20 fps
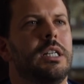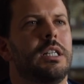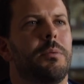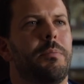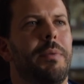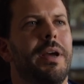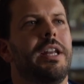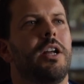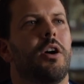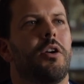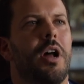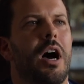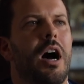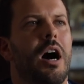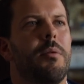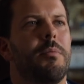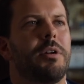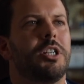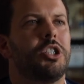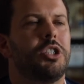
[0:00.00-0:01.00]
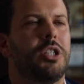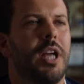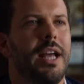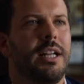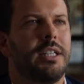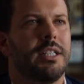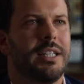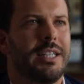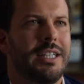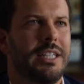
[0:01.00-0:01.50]
depending on how much
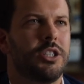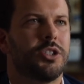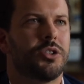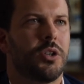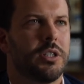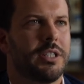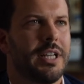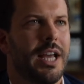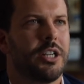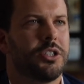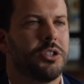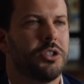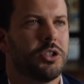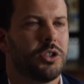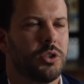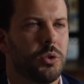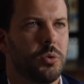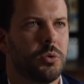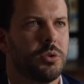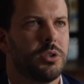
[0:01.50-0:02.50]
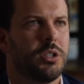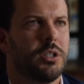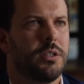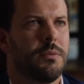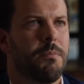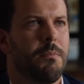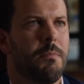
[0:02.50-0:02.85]
data each transaction stores.